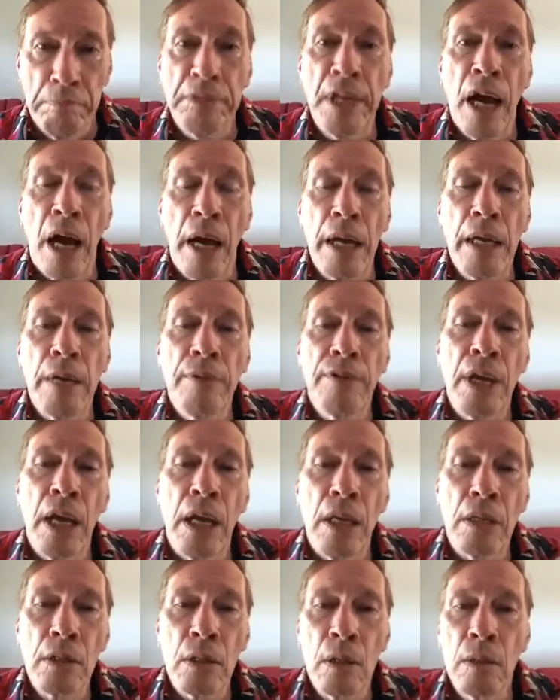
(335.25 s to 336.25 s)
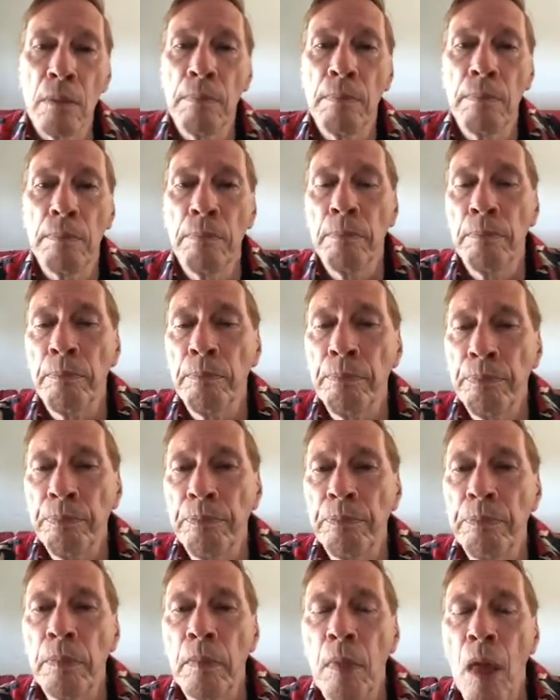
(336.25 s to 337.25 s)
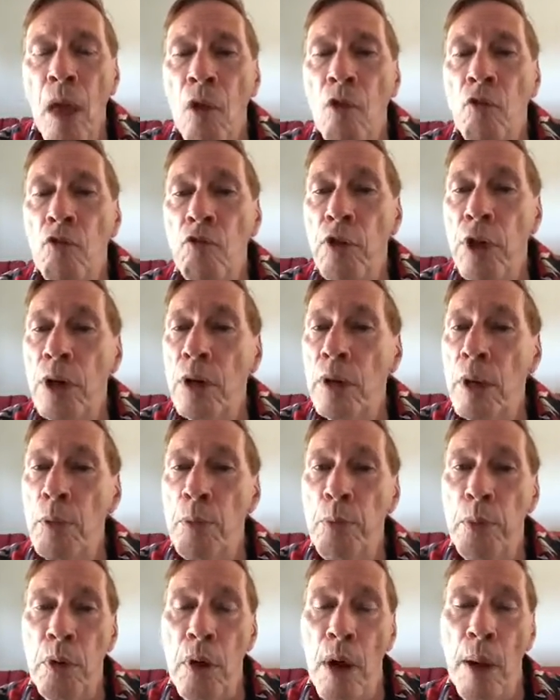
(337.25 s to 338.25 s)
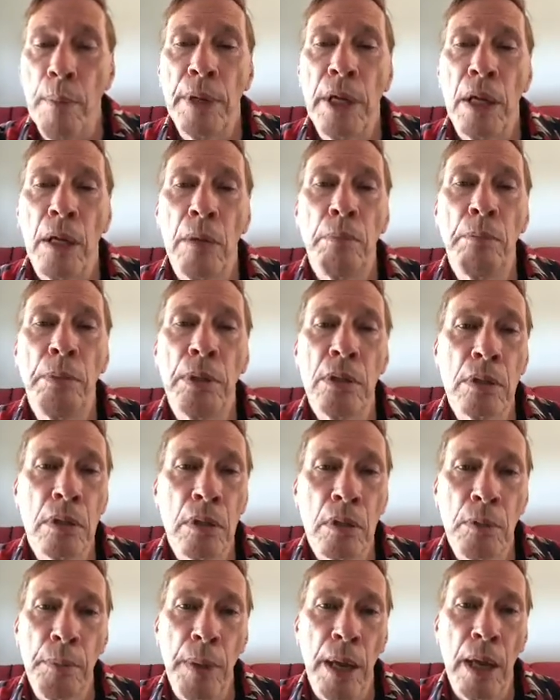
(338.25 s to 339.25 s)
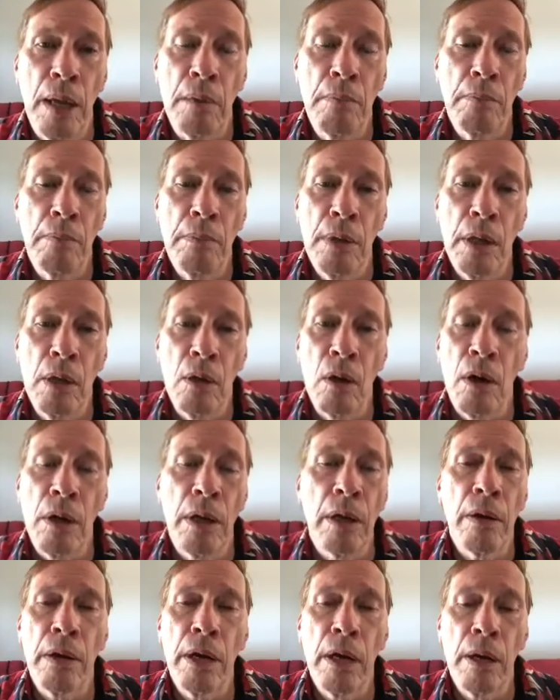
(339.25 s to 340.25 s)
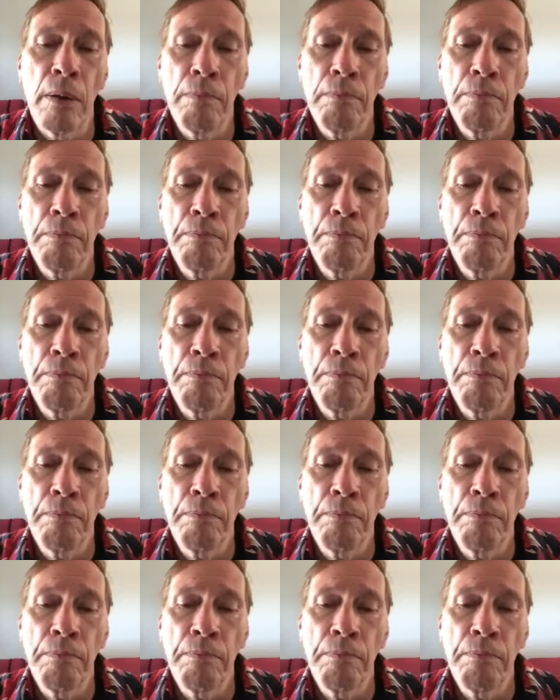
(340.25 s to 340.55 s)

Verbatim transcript: dying of cancer, very prominent businessman in our area.